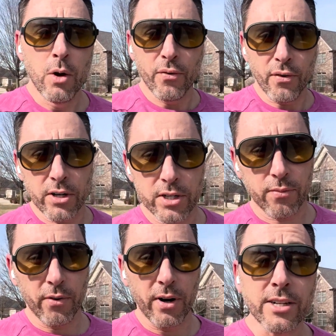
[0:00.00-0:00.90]

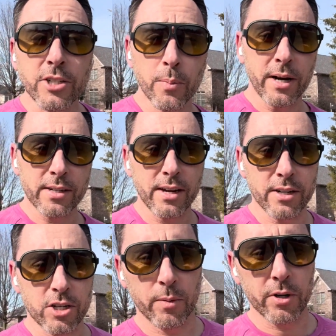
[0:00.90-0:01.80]
first, for enterprise
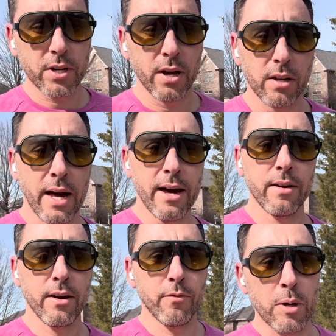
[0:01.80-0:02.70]
customers, a lot
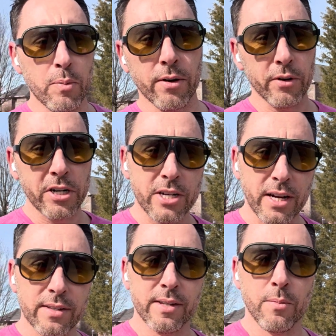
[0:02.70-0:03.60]
of people have reached
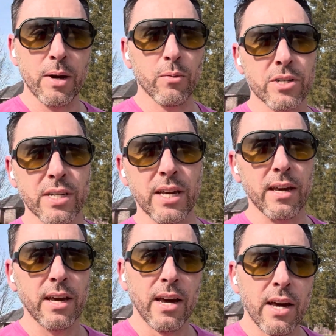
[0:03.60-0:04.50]
out and said, man, we're
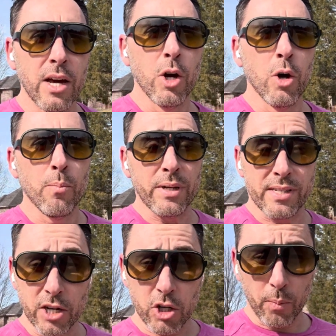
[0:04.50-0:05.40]
seeing
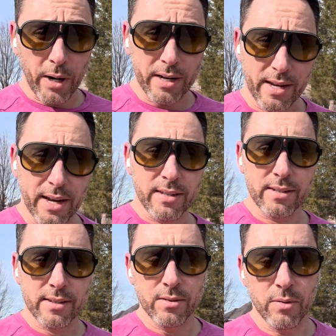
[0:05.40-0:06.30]
potential price
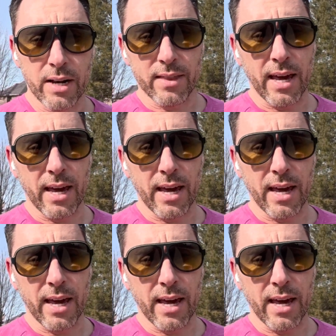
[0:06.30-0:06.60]
hikes, right?